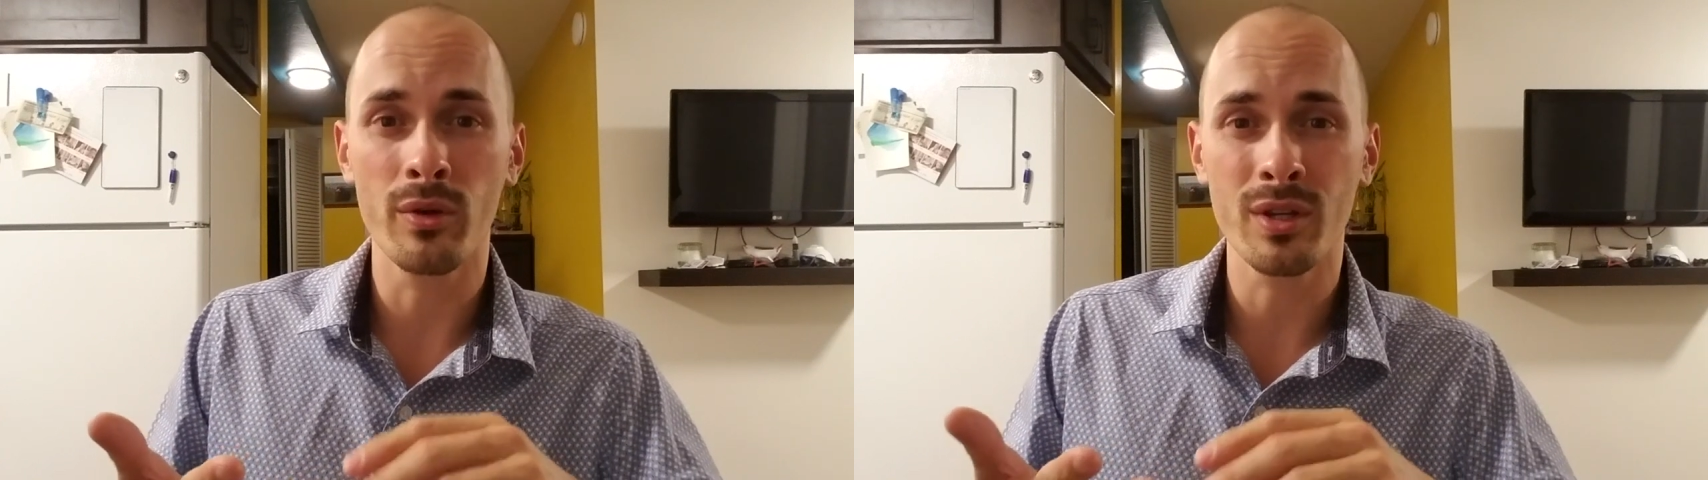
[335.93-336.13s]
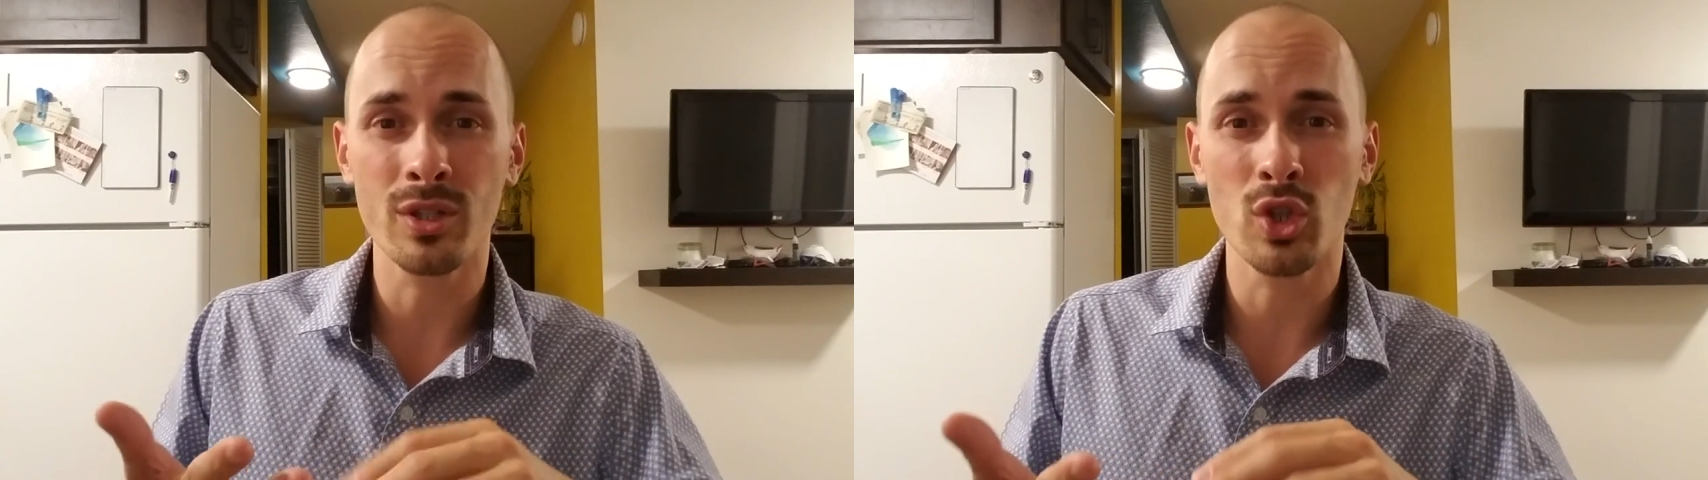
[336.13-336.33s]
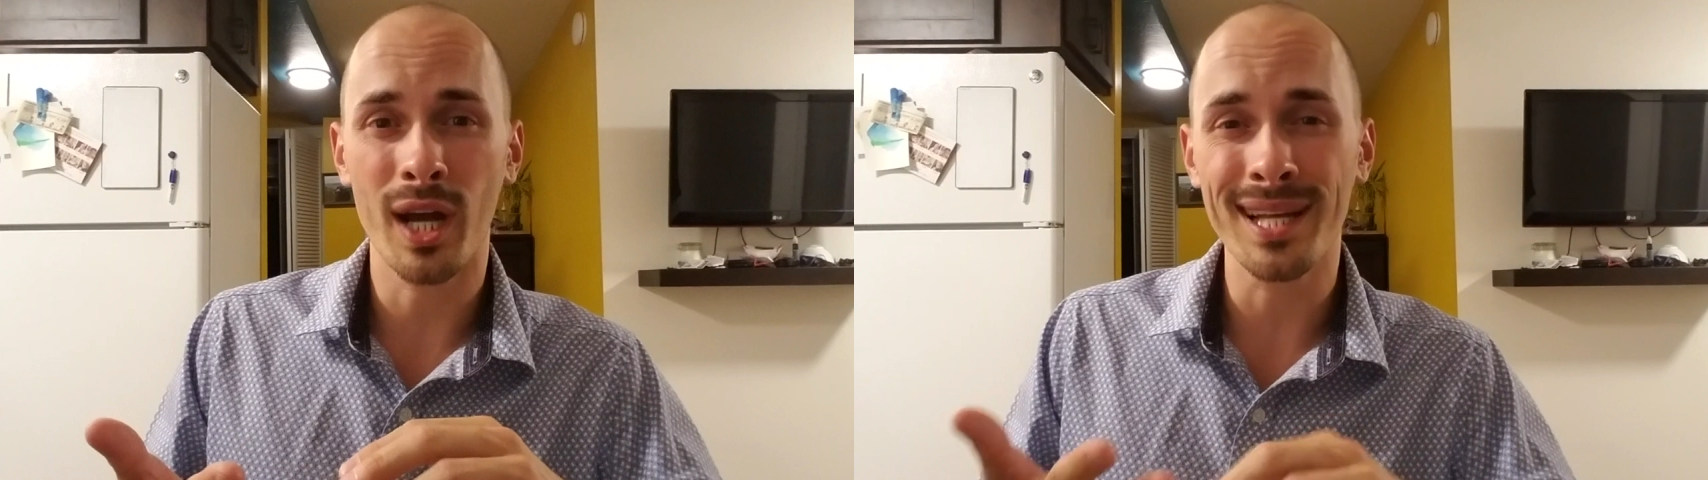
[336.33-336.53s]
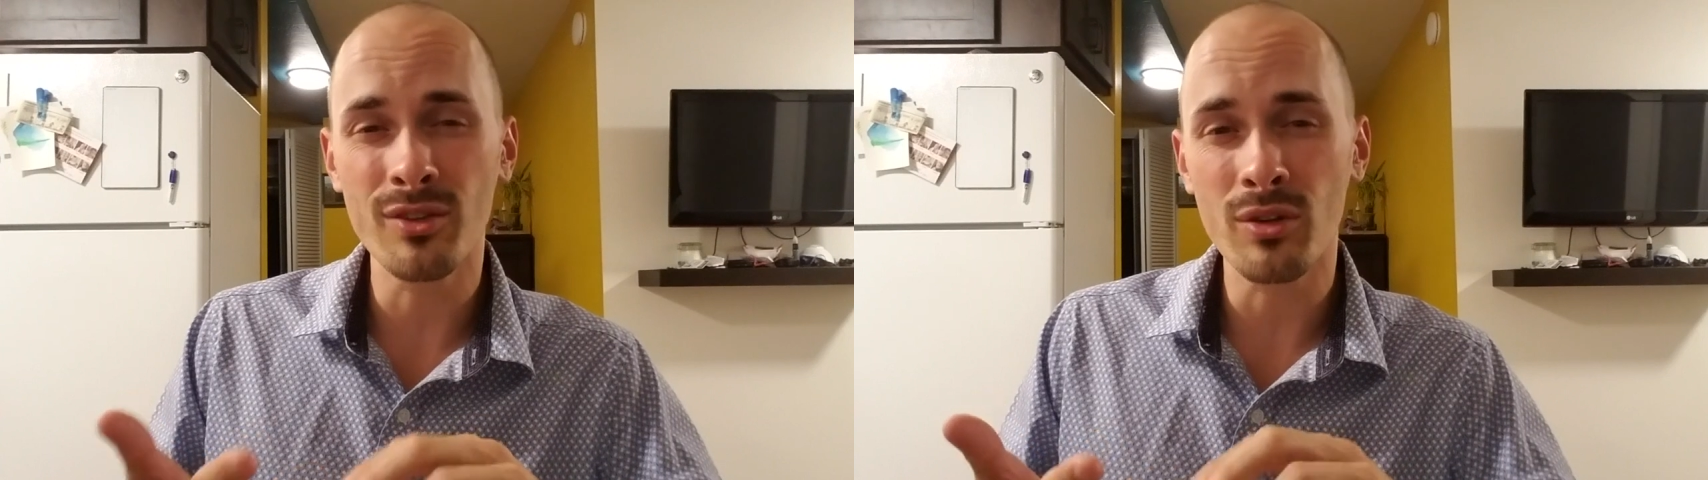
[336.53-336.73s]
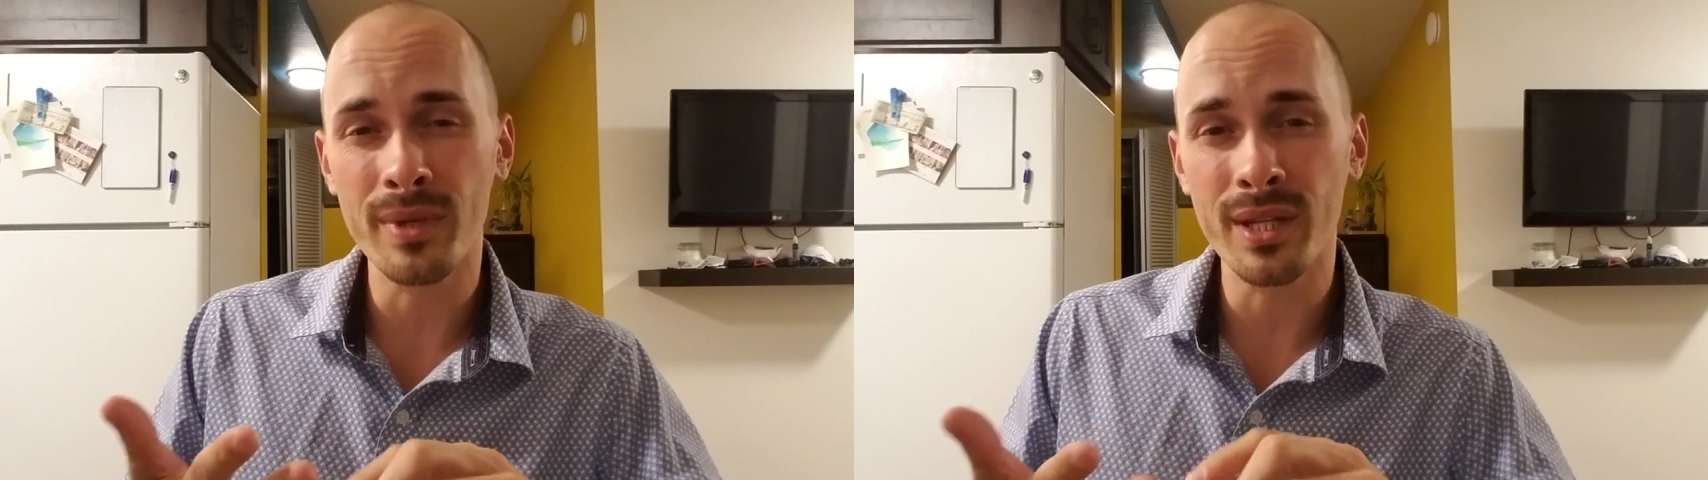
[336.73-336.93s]
You can try a
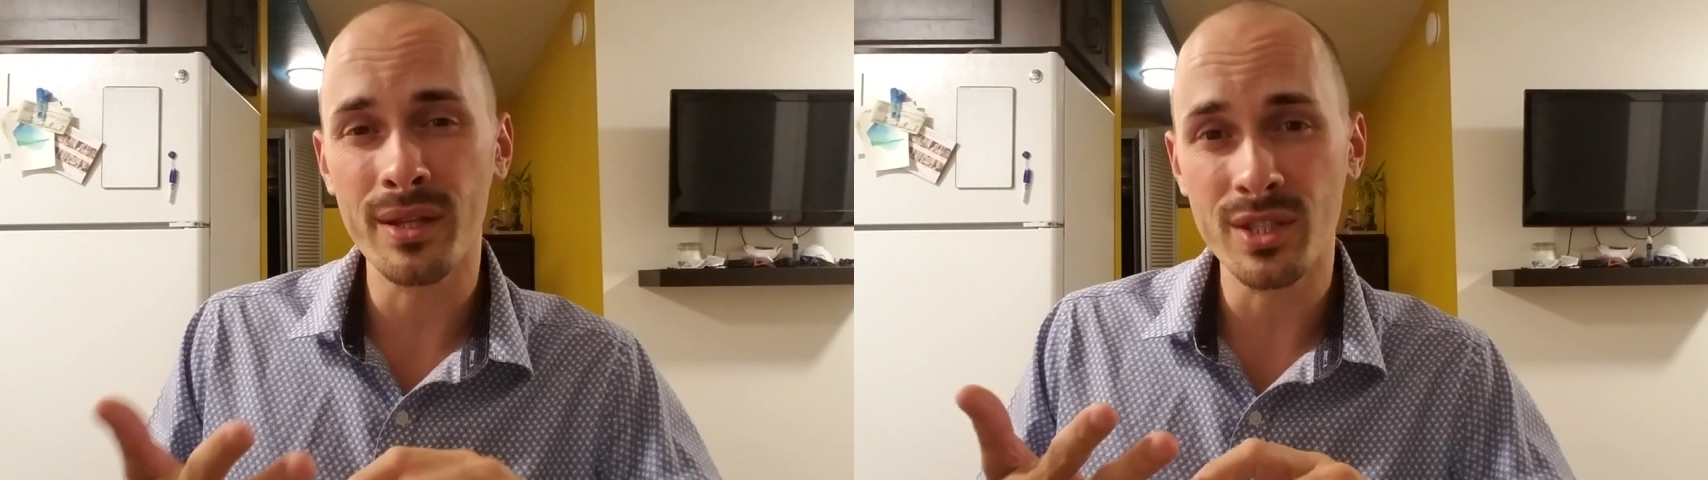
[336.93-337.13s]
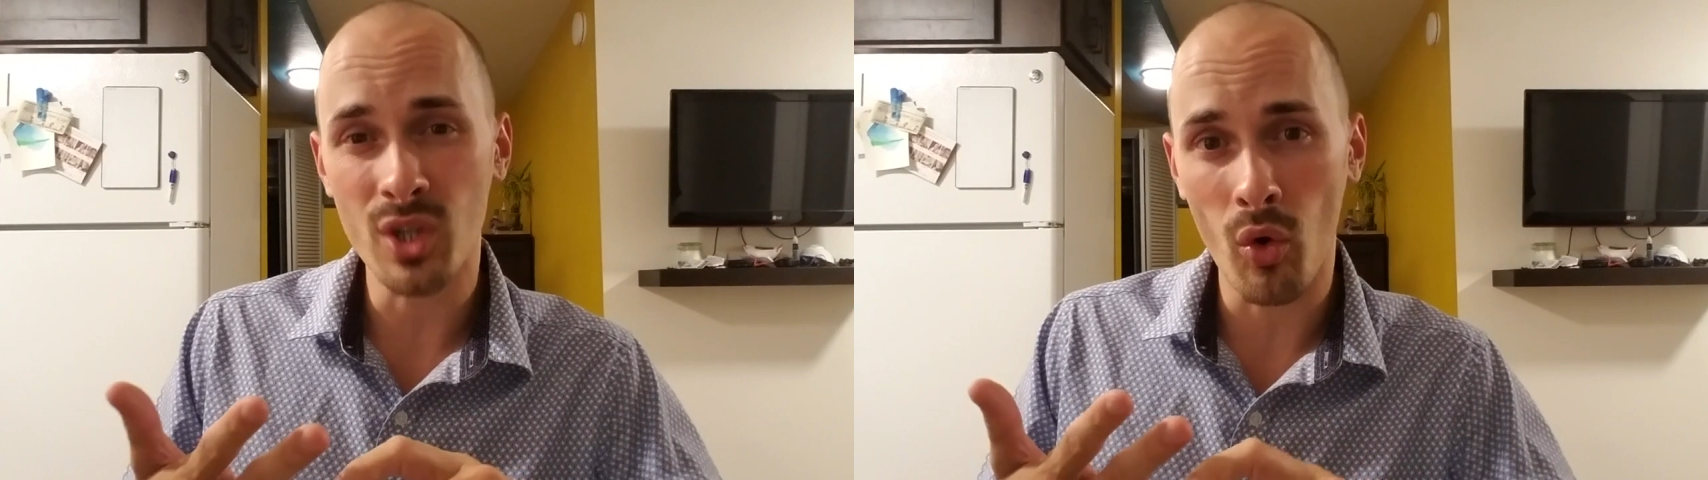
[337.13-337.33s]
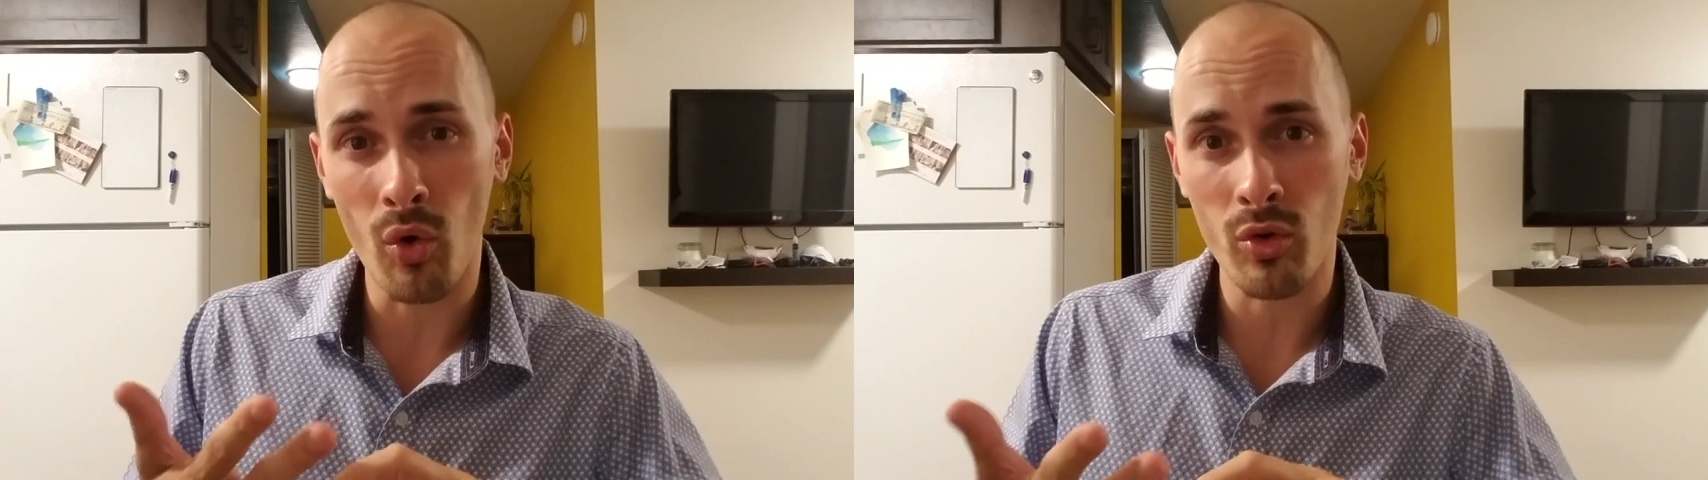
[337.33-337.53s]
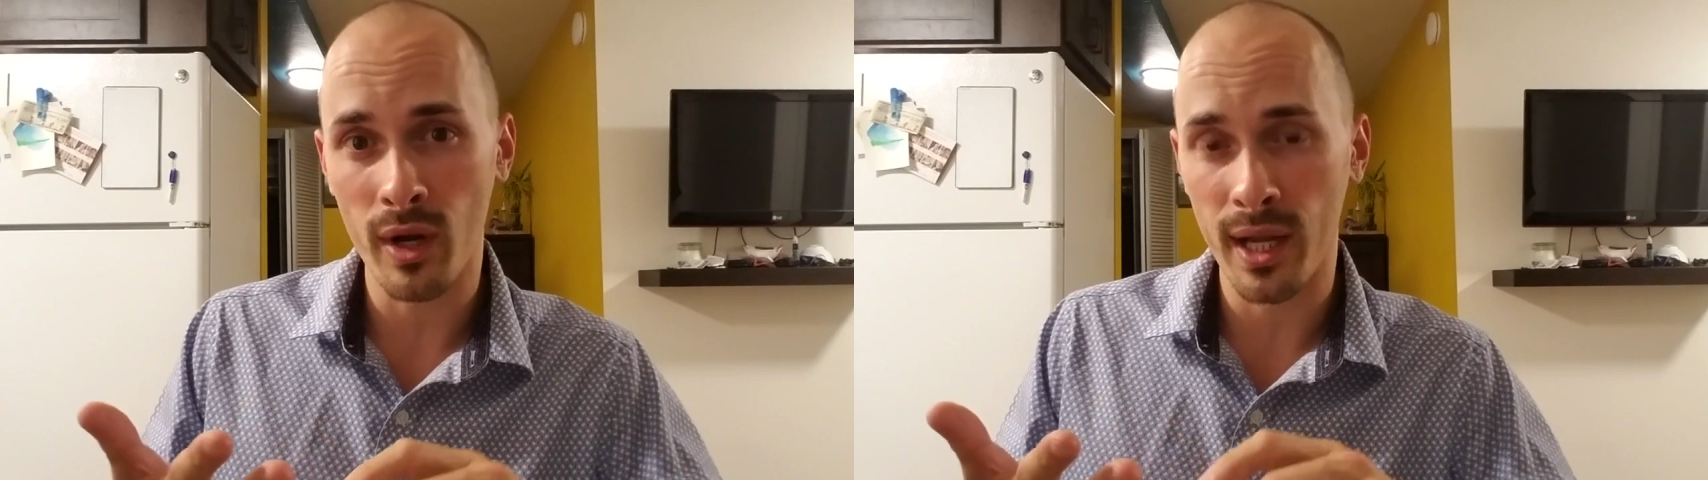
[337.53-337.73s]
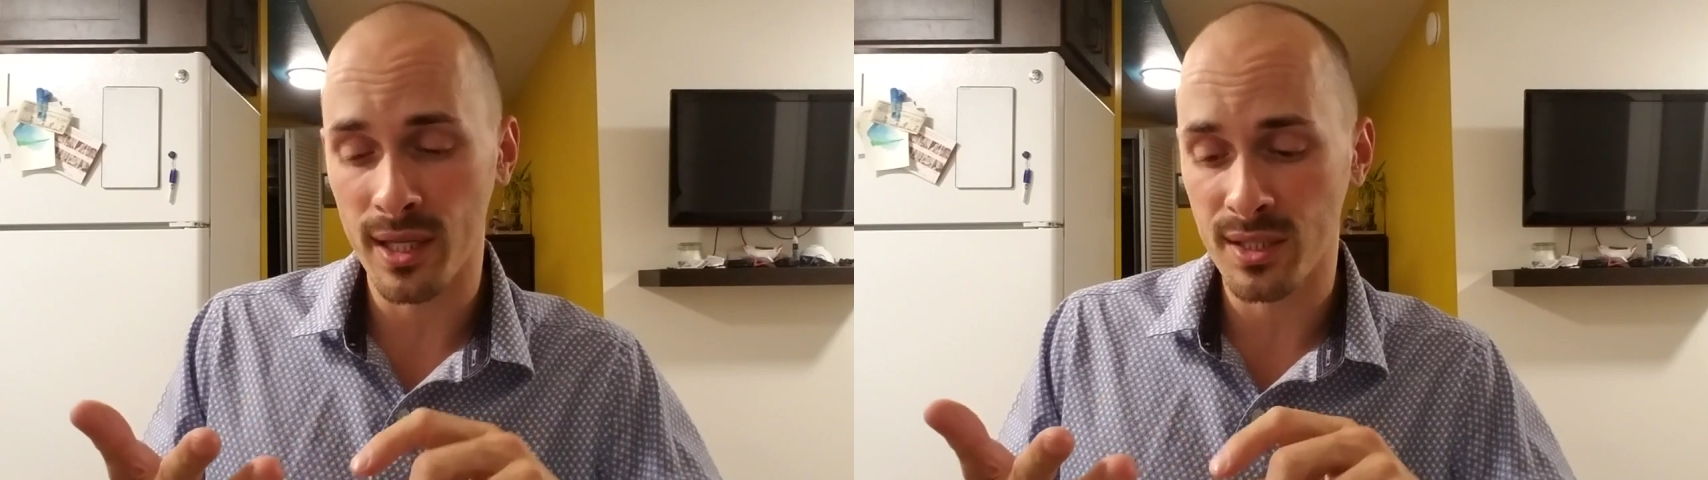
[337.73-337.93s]
little bit of these whole
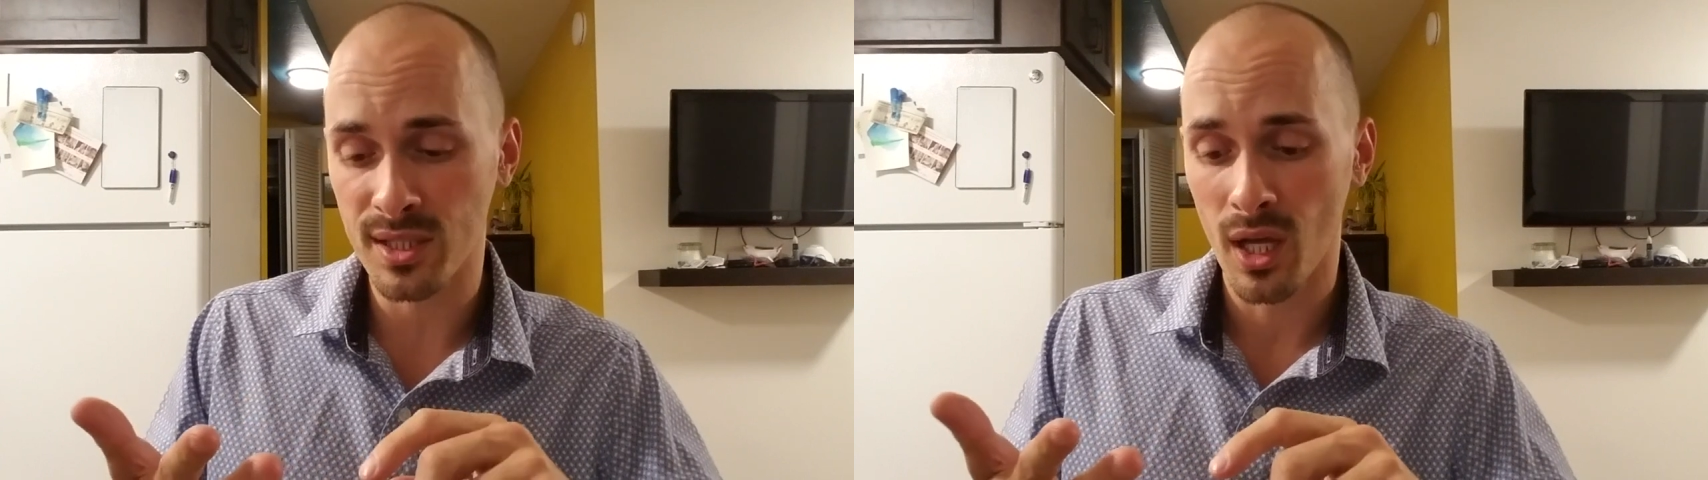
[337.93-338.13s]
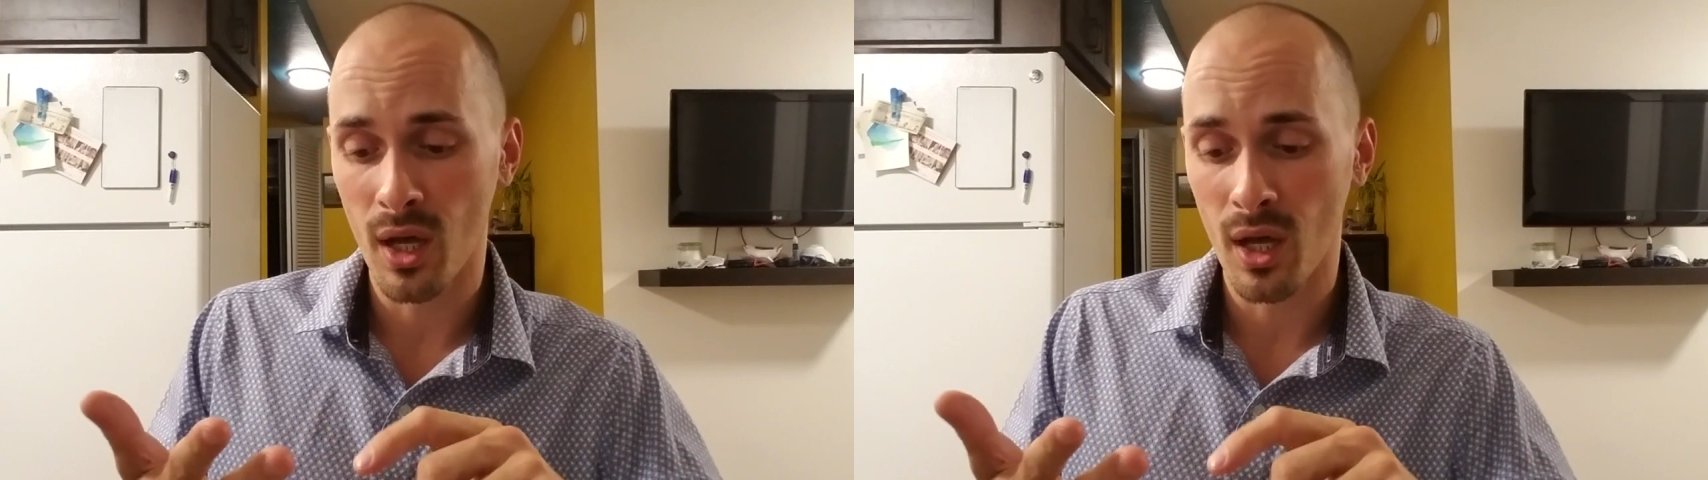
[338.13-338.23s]
grains,